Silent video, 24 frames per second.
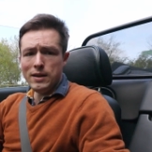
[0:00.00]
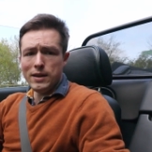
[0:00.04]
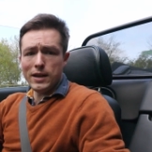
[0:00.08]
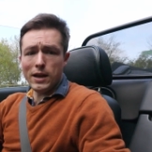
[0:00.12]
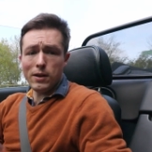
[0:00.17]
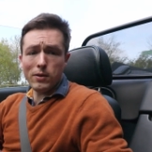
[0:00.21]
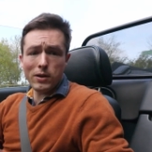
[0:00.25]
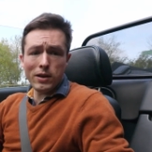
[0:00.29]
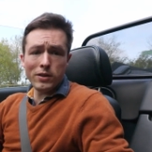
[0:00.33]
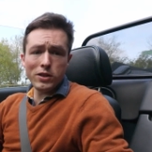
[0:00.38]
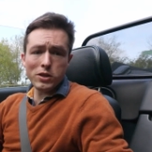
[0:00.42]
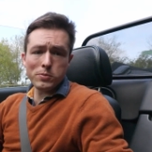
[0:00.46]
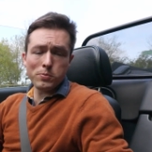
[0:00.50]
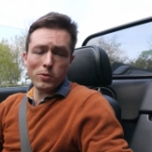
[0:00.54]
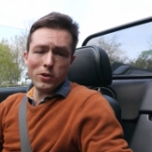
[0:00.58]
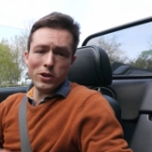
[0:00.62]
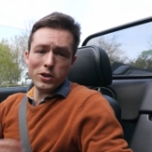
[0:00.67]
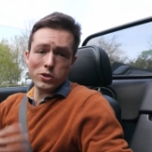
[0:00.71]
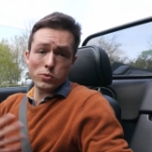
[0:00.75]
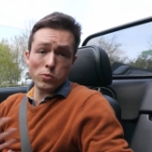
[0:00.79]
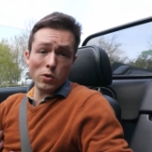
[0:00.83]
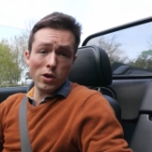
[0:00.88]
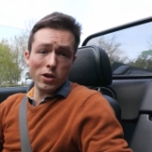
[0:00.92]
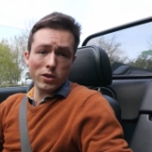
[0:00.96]
Now at this
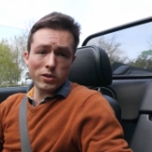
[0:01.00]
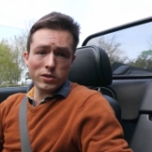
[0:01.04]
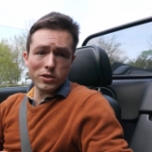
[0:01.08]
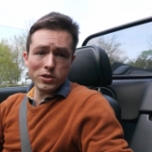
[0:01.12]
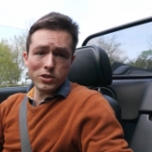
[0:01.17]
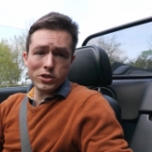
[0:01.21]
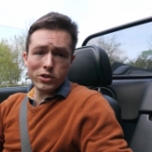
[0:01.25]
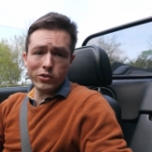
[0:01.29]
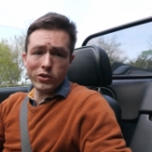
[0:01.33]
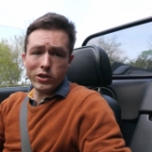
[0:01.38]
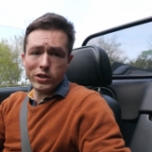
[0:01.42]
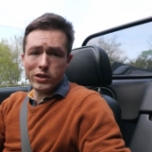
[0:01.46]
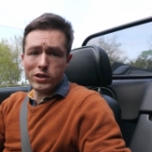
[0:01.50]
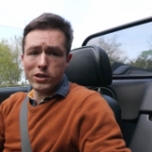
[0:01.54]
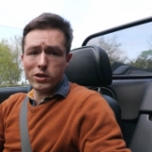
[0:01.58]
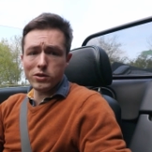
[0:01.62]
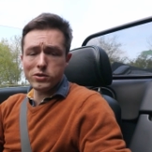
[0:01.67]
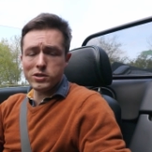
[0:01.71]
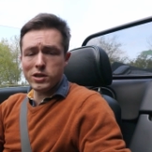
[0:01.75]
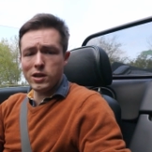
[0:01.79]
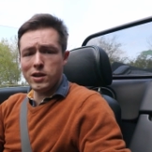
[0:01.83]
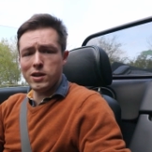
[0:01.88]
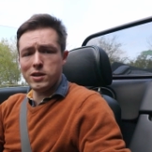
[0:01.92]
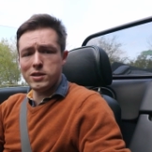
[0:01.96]
point it's worth considering the
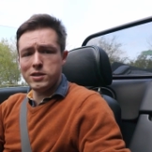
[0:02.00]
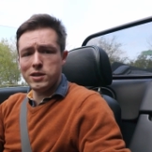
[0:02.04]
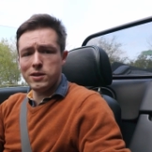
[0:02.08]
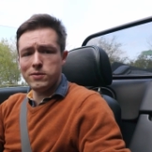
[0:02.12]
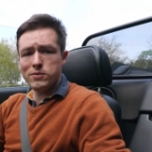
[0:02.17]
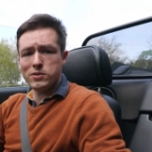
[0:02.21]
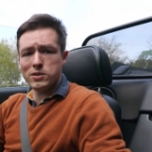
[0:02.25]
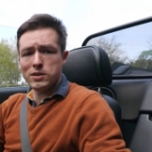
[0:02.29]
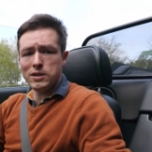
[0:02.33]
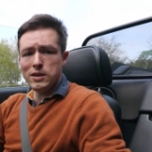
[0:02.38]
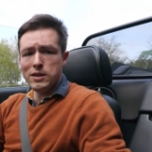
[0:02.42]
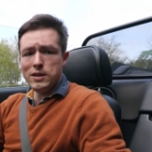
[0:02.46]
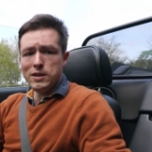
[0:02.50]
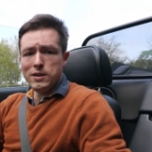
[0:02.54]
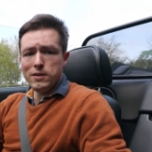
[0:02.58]
alternatives.